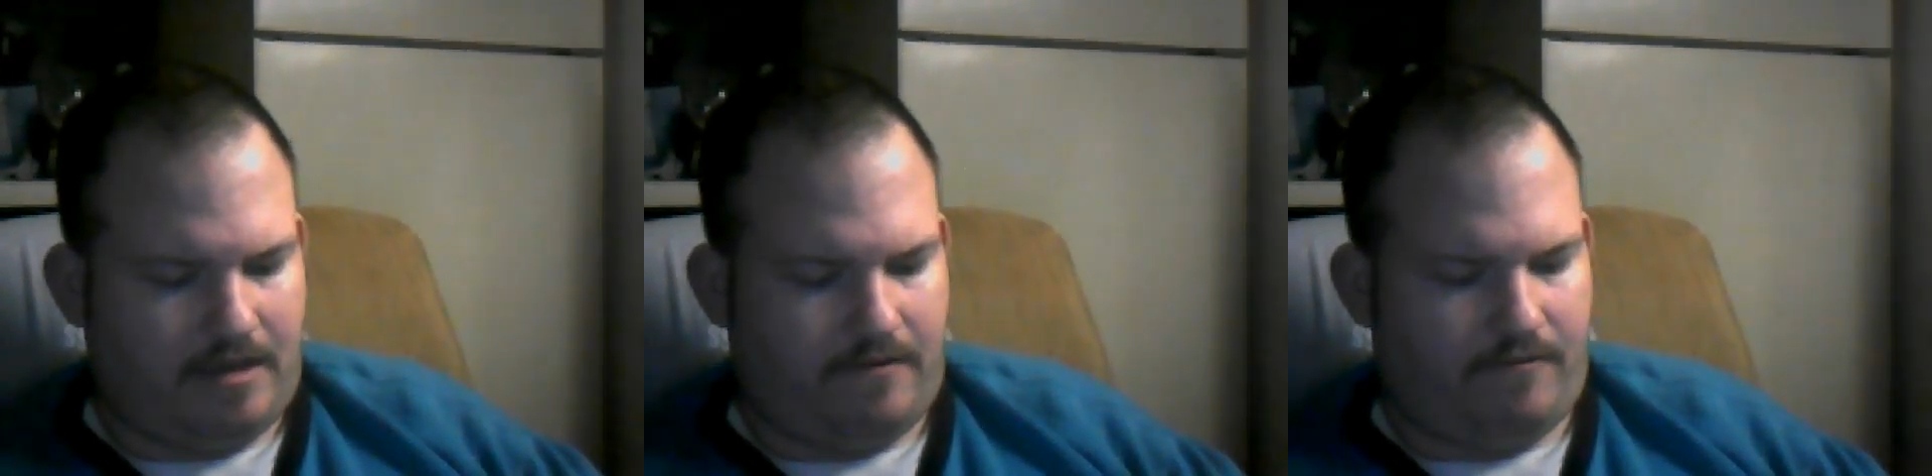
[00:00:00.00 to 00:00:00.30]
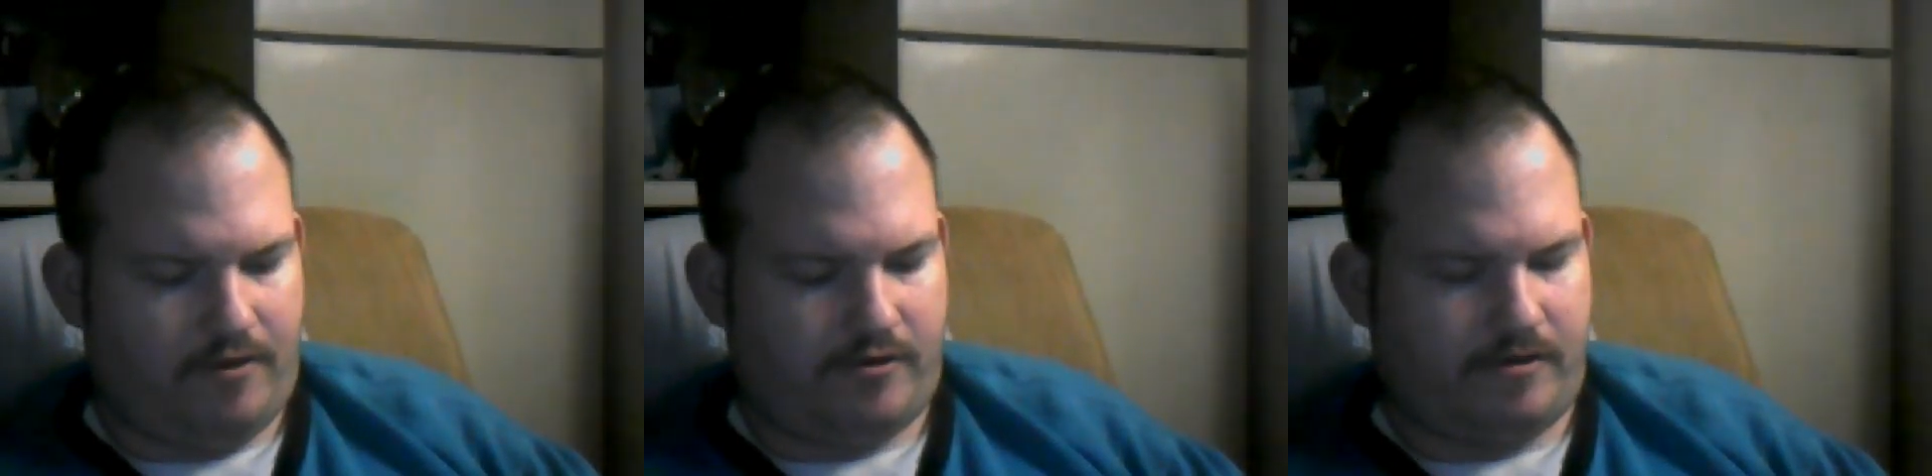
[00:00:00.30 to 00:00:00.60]

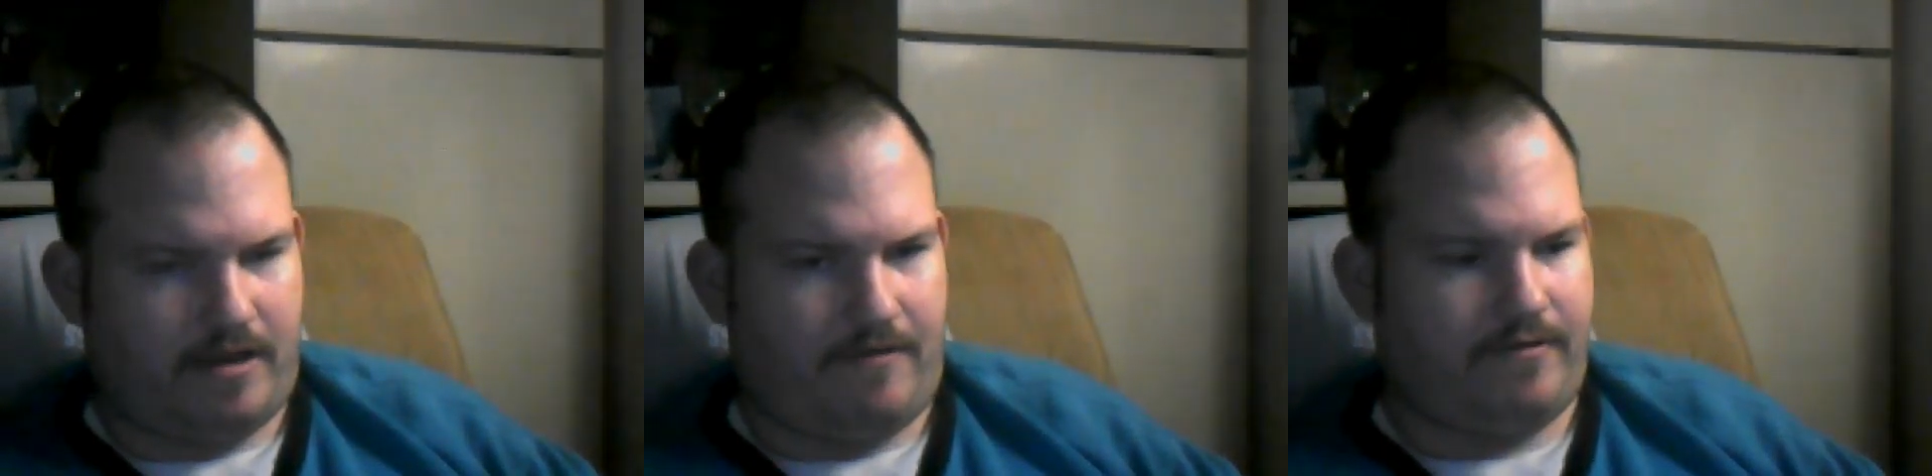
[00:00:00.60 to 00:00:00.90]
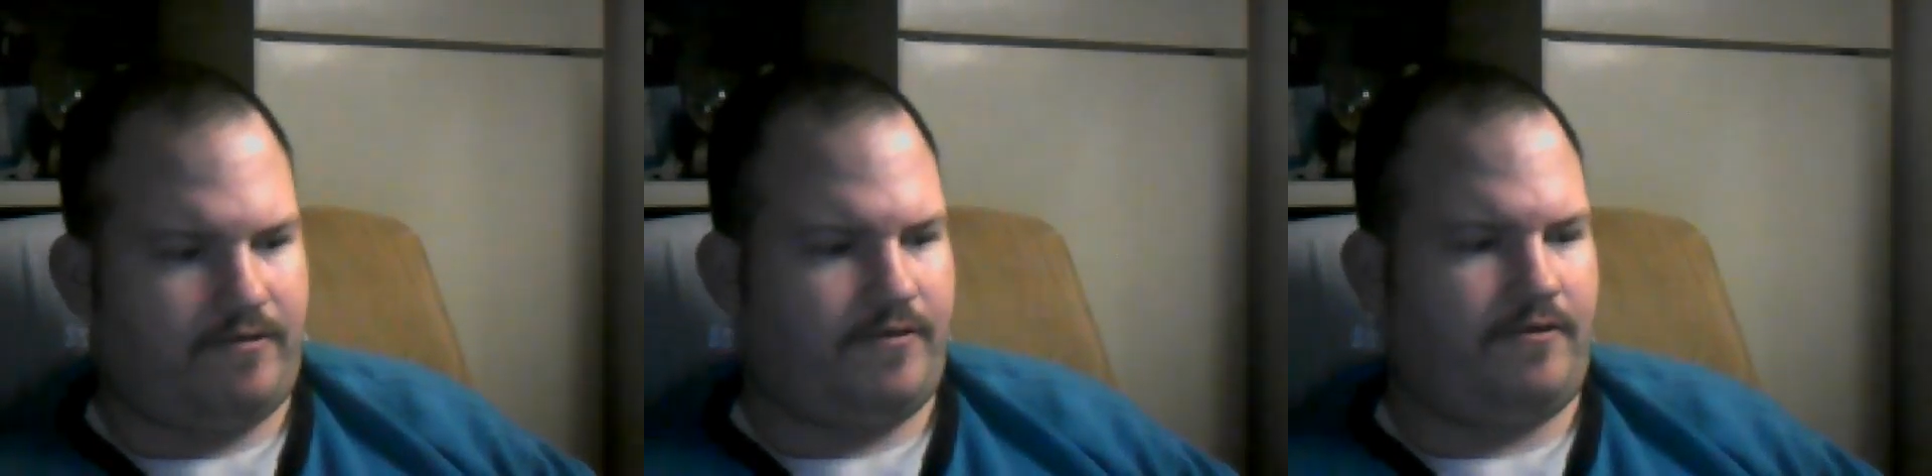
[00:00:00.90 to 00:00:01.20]
originally I was
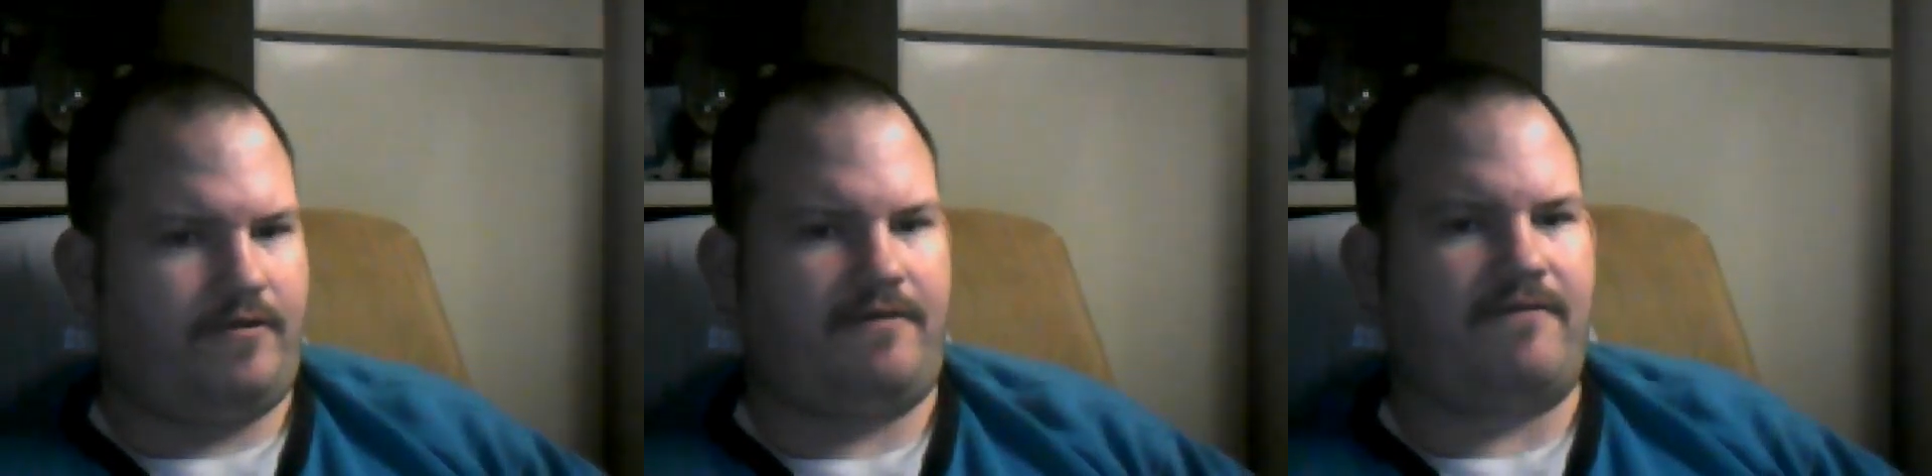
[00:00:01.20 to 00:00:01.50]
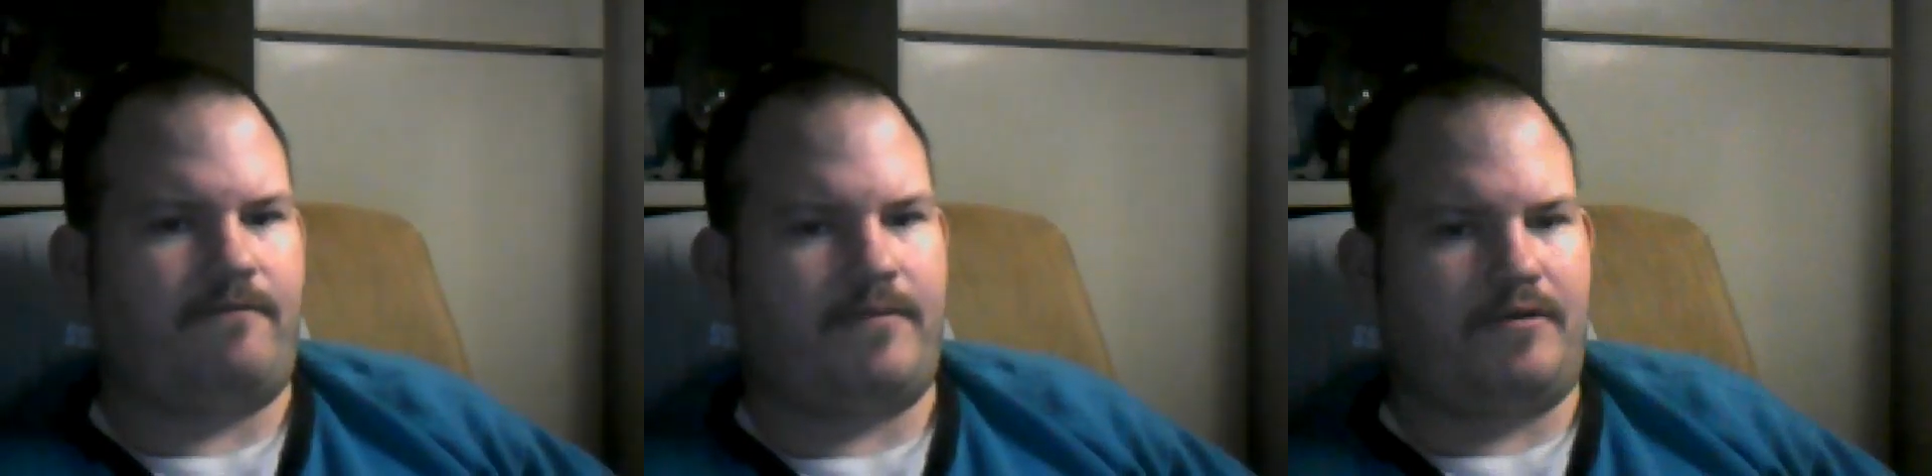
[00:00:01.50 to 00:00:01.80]
gonna do a
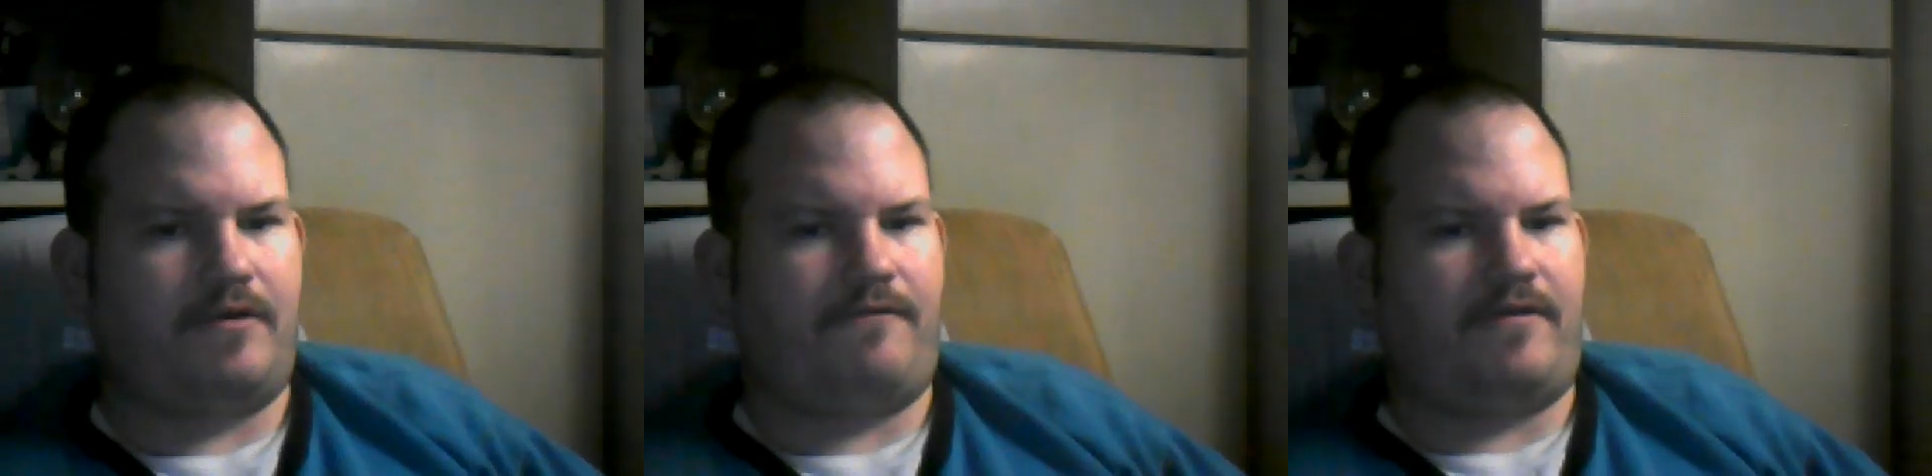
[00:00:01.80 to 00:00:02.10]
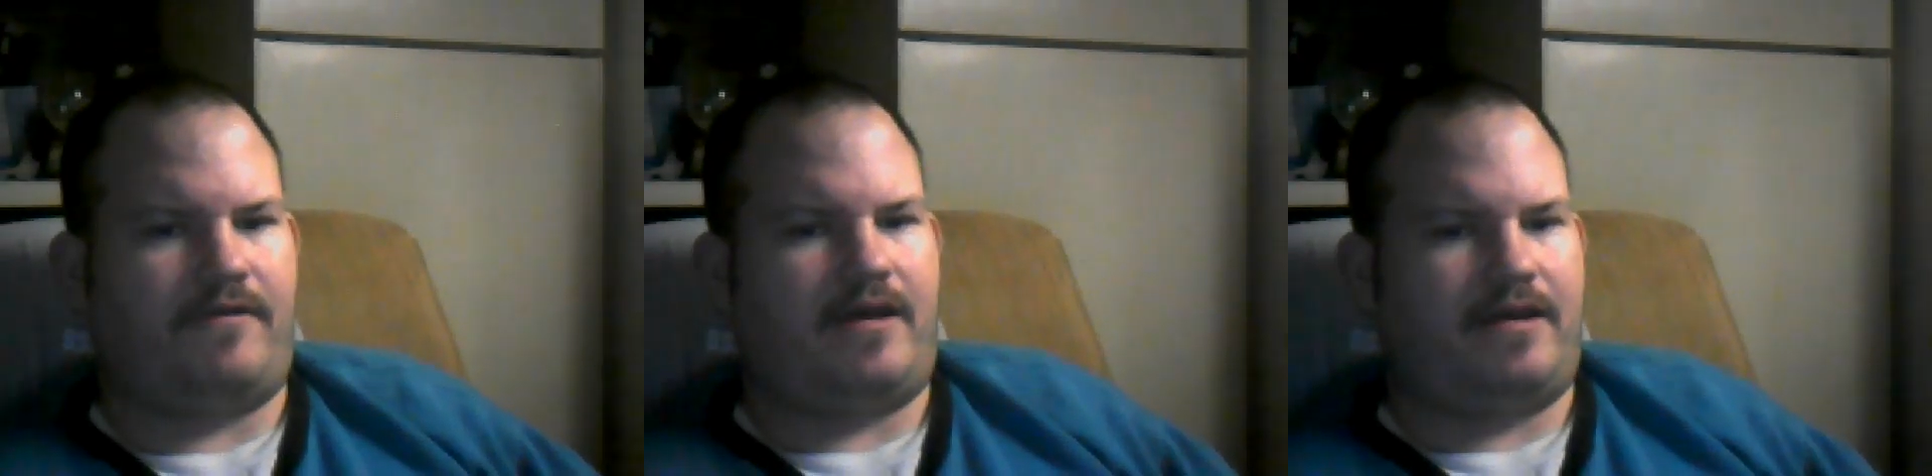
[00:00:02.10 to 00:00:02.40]
different build every
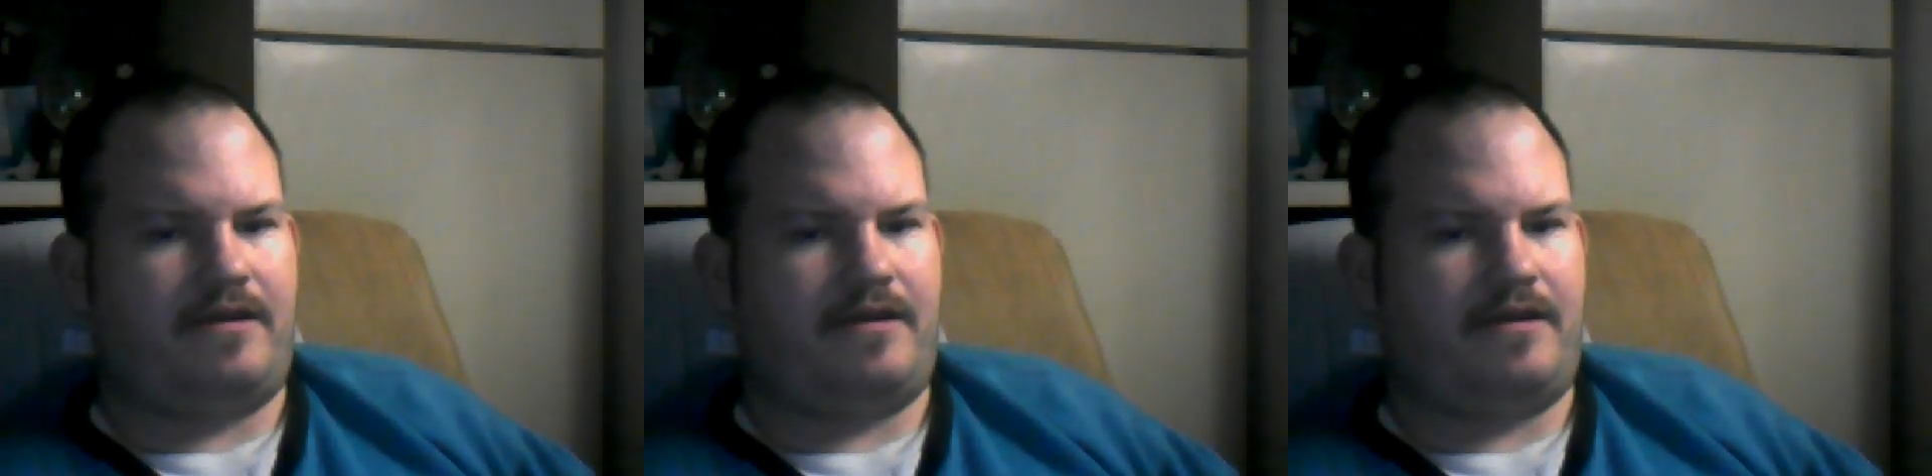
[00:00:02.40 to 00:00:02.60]
day,